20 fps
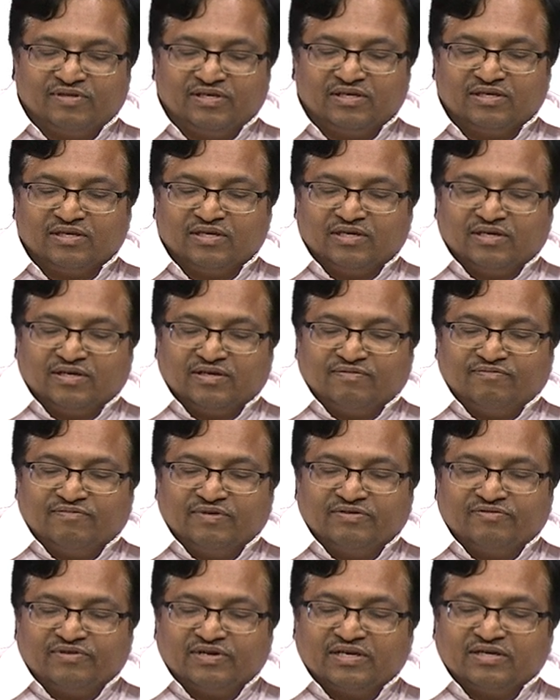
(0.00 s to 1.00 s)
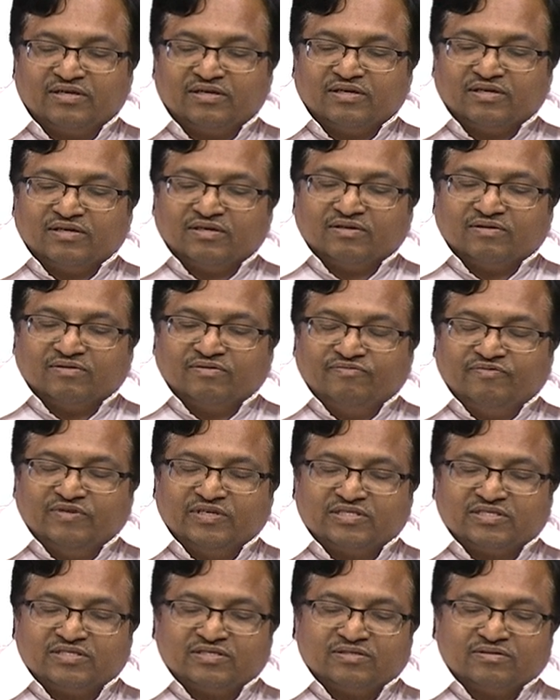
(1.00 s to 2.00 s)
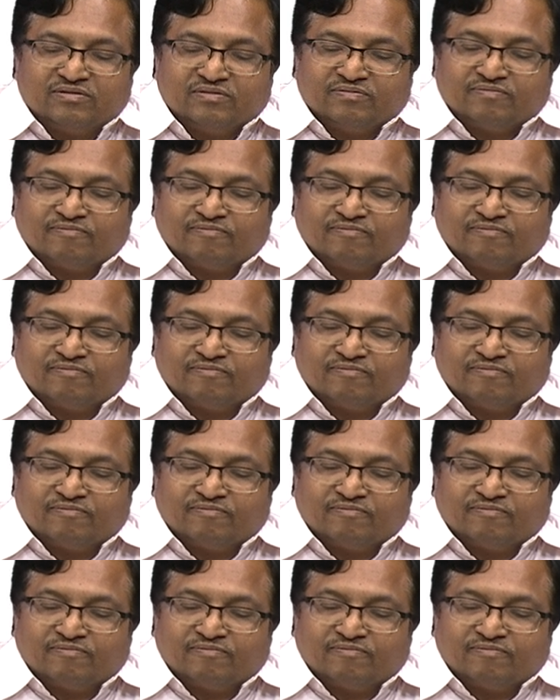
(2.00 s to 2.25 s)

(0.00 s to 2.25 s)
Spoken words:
the waveguide which